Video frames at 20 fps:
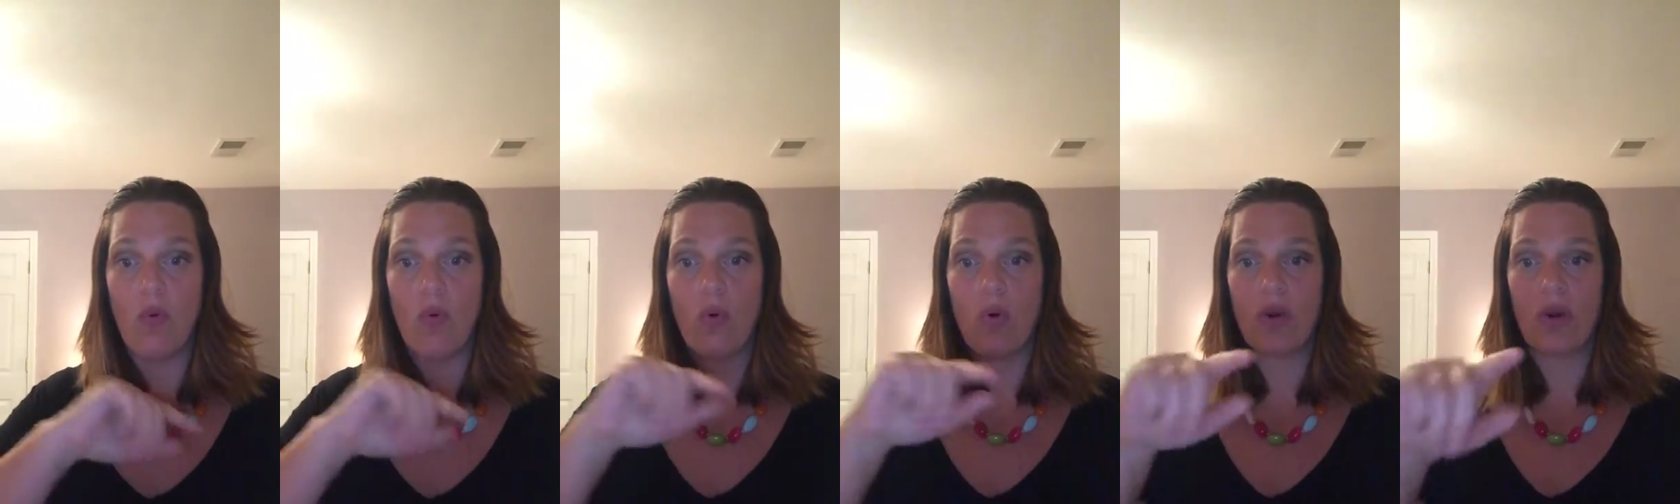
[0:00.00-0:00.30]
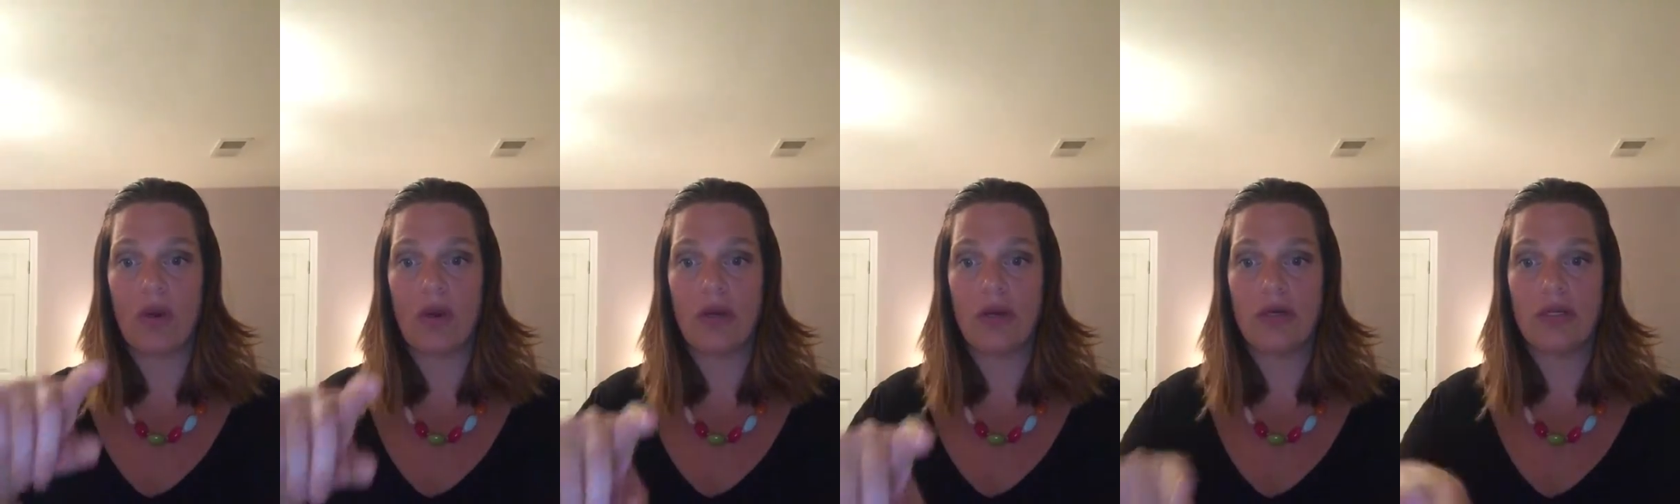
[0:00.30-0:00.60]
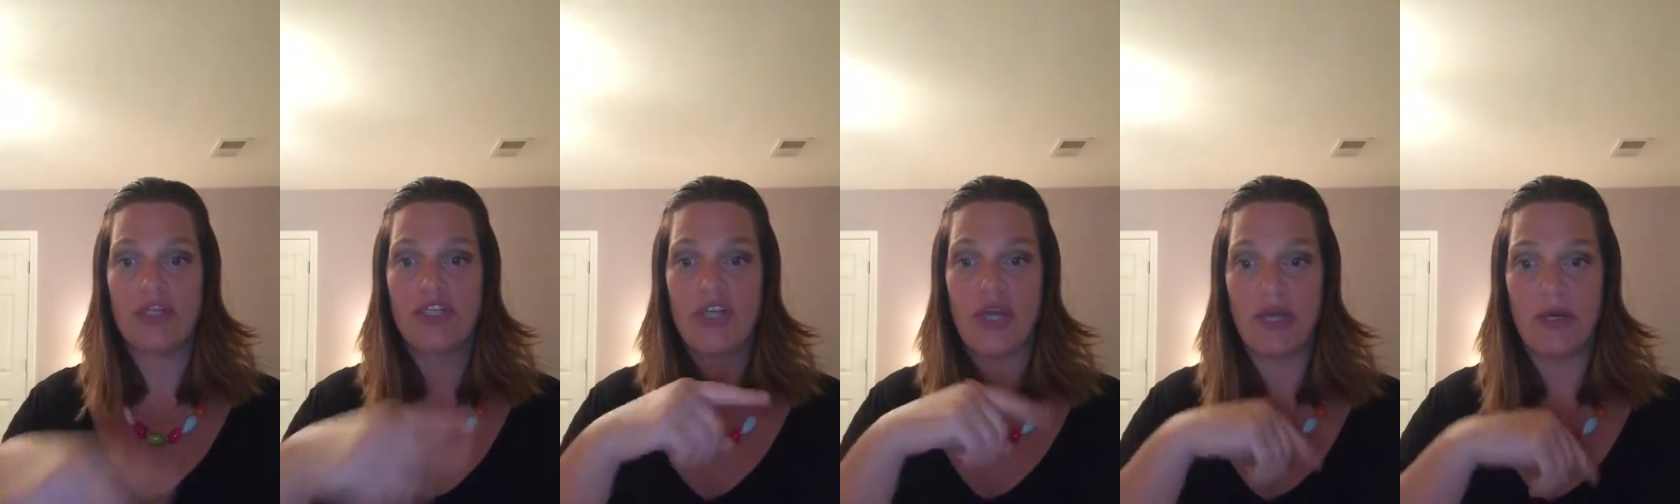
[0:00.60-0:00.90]
or
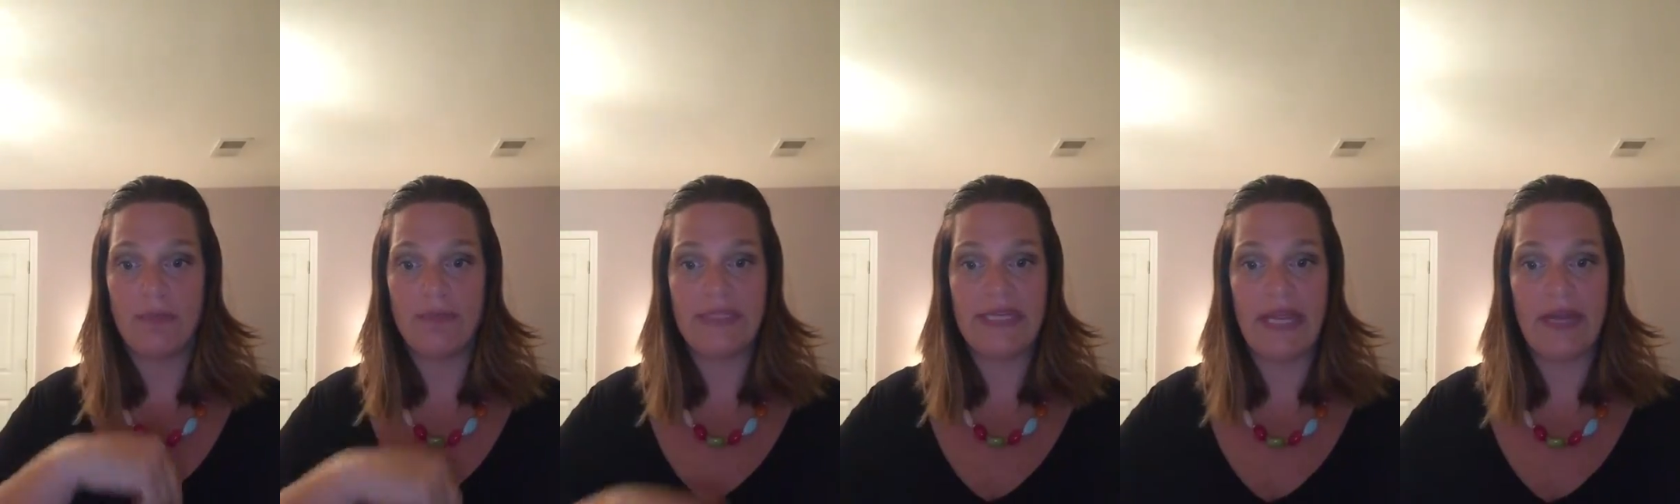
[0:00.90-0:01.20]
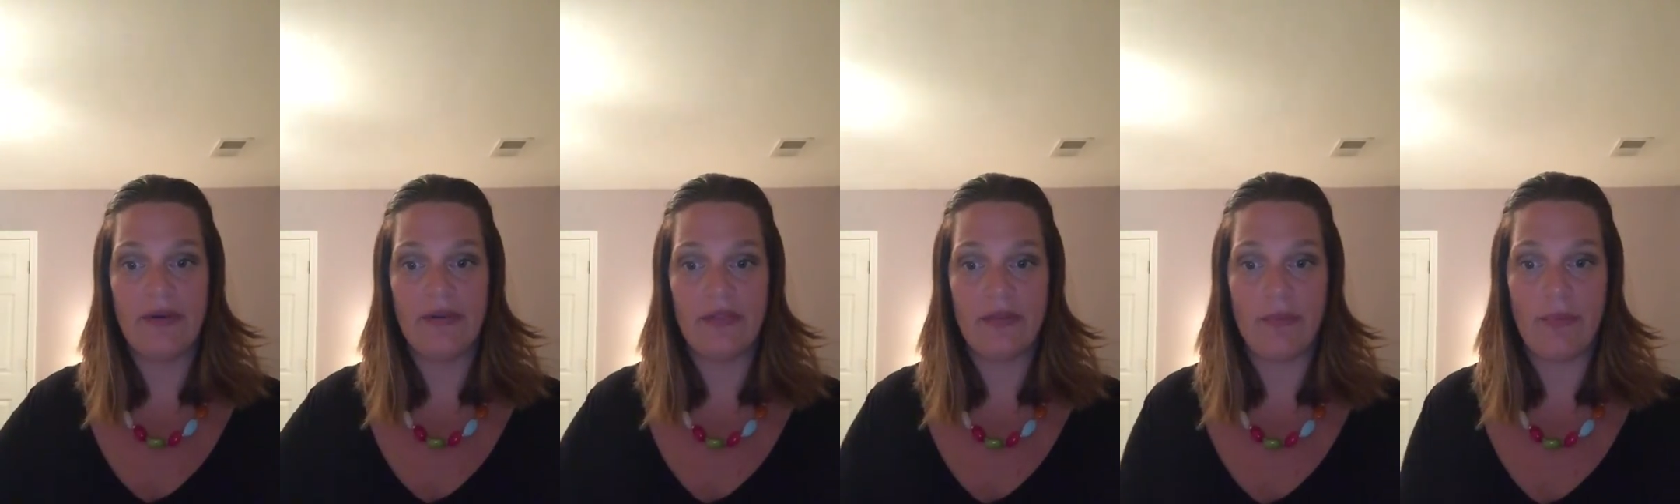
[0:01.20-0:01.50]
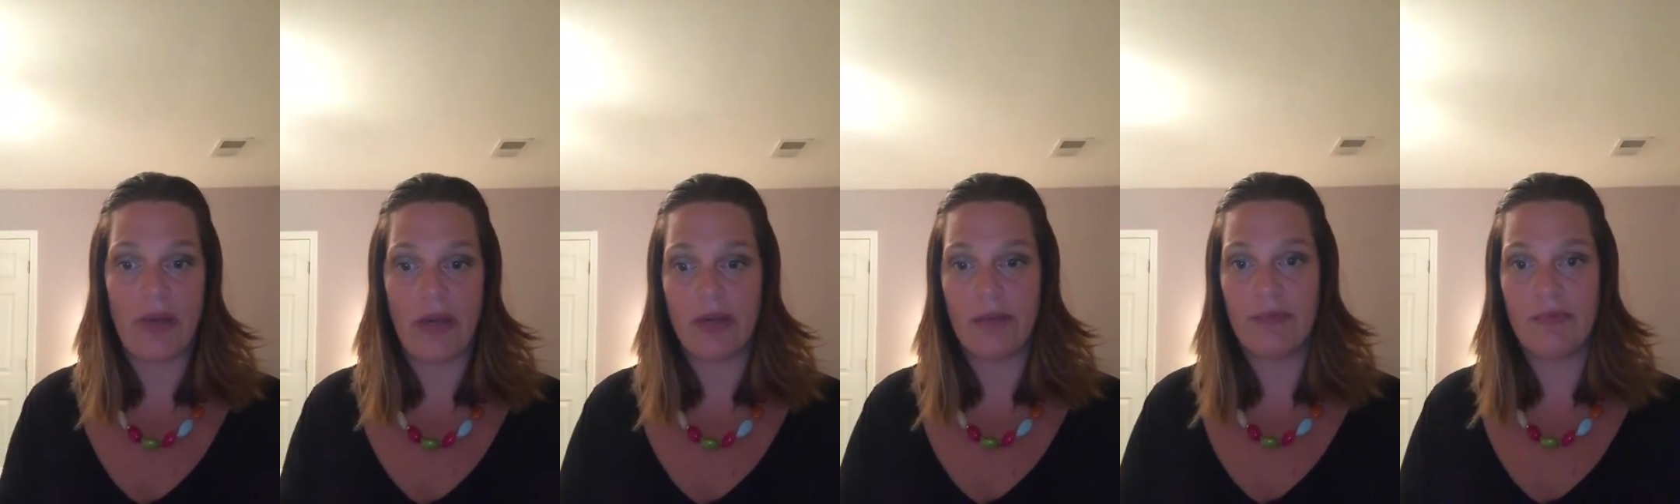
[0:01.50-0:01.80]
jot them down at the
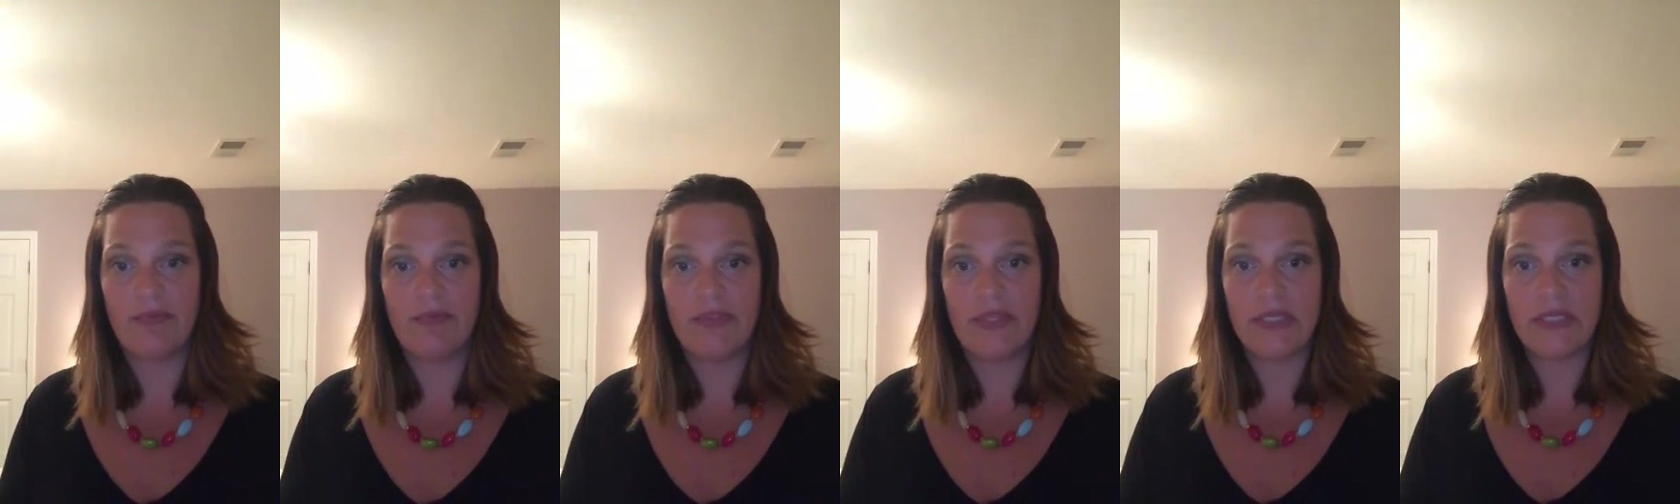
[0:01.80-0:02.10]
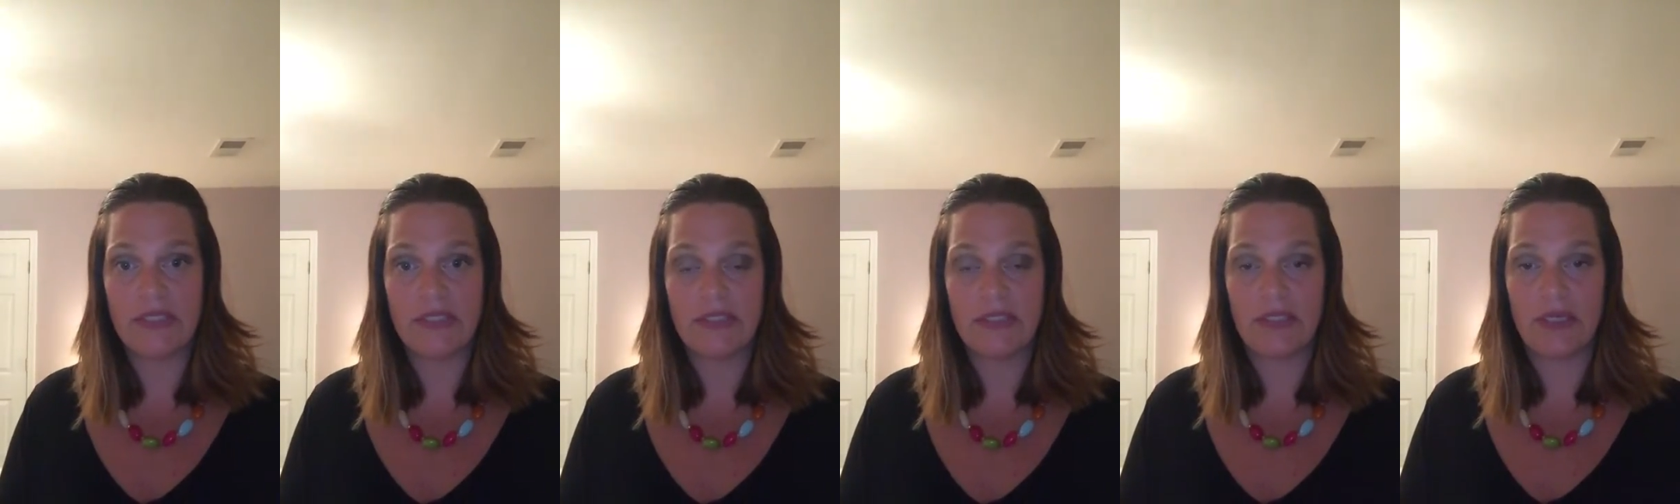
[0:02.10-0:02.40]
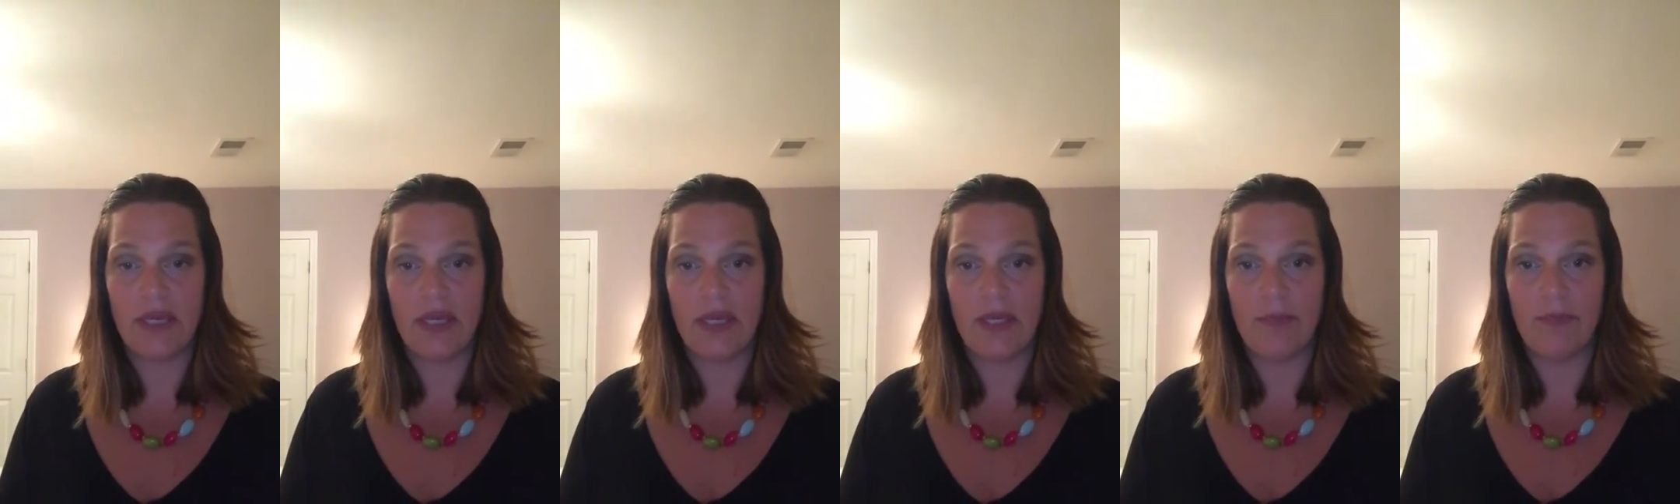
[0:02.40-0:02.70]
bottom of this
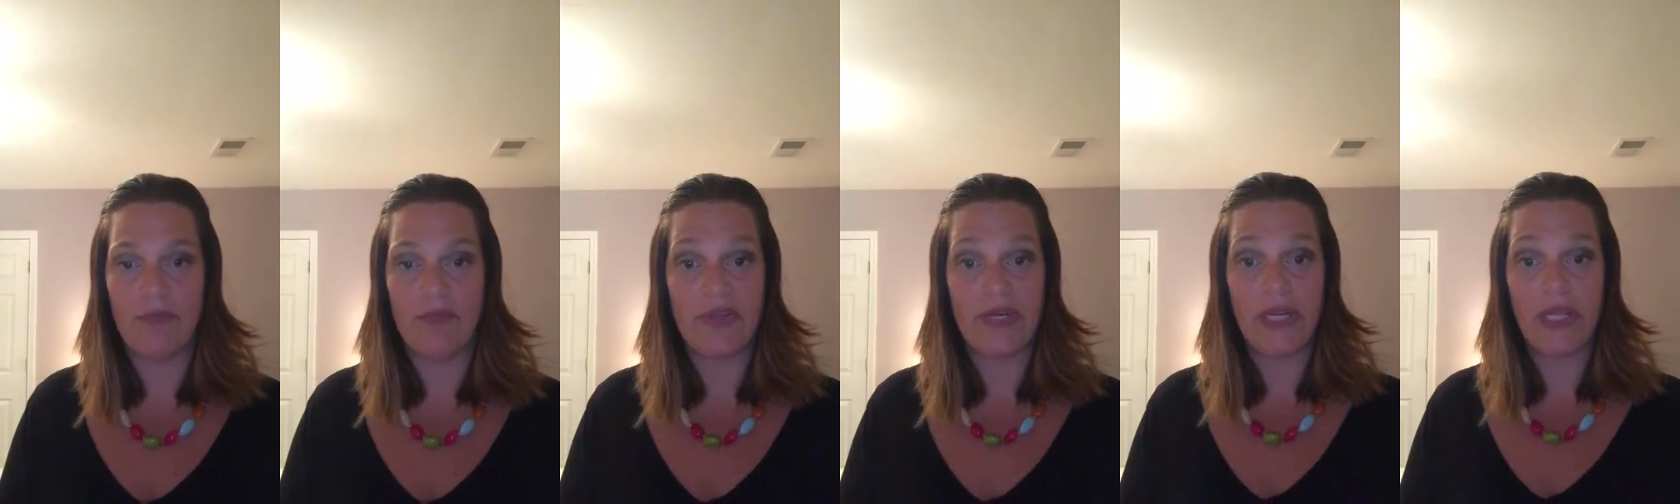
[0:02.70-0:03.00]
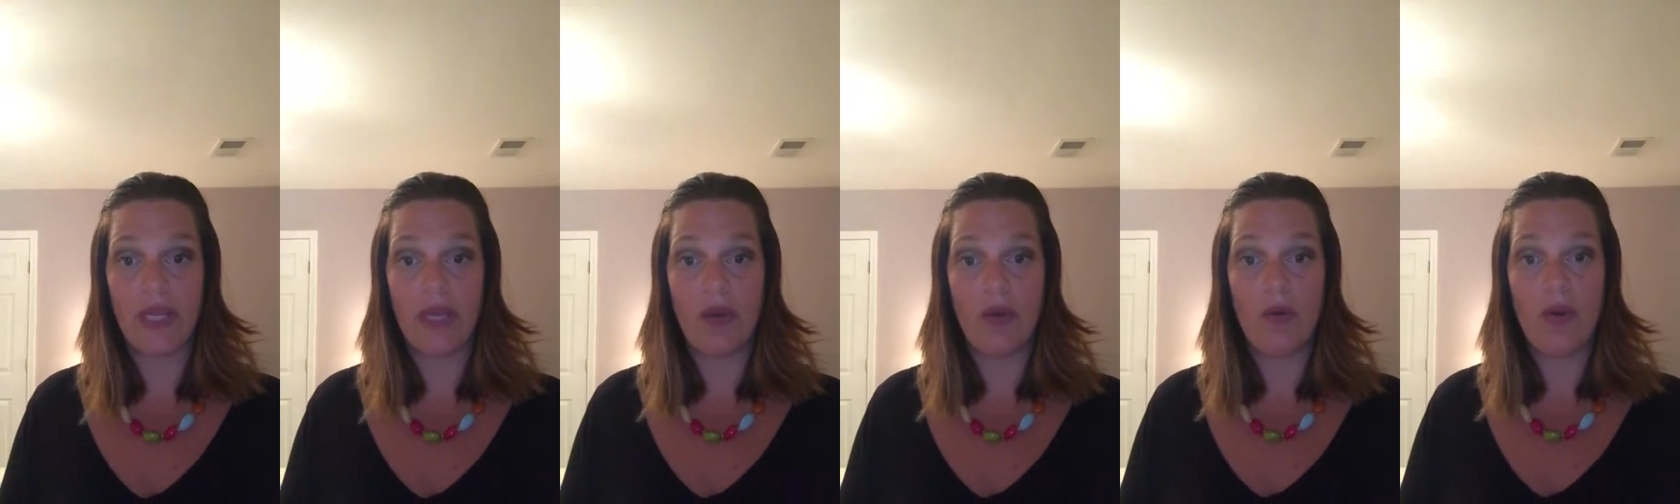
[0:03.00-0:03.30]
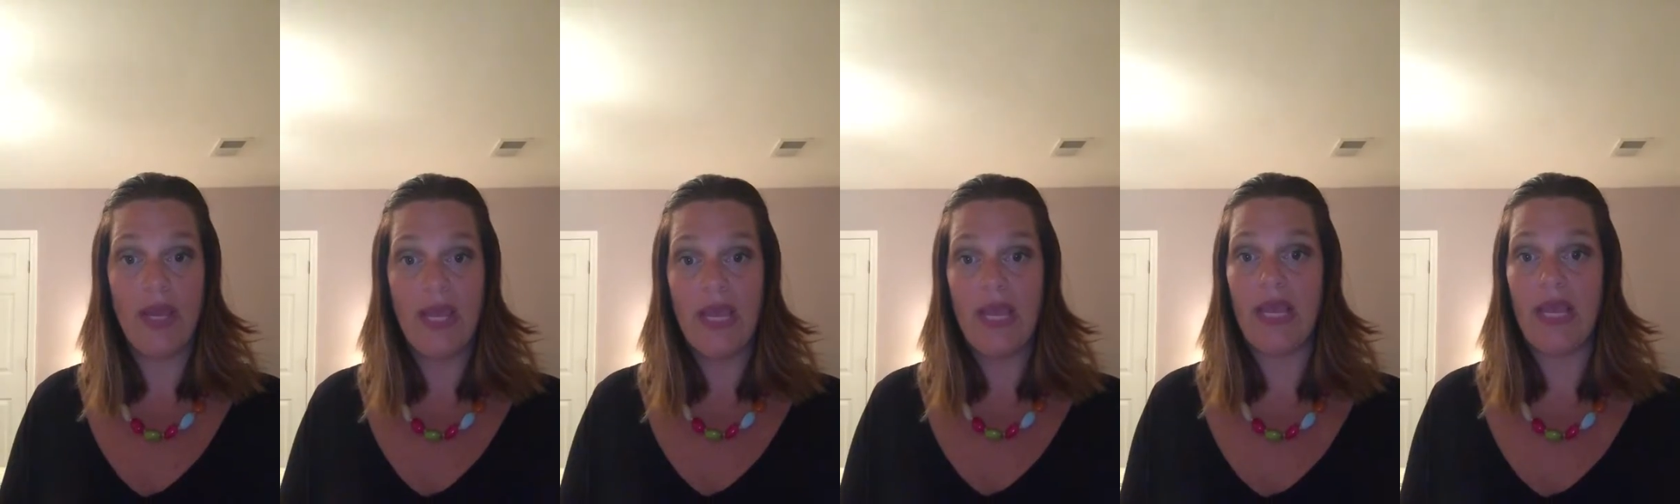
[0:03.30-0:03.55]
video,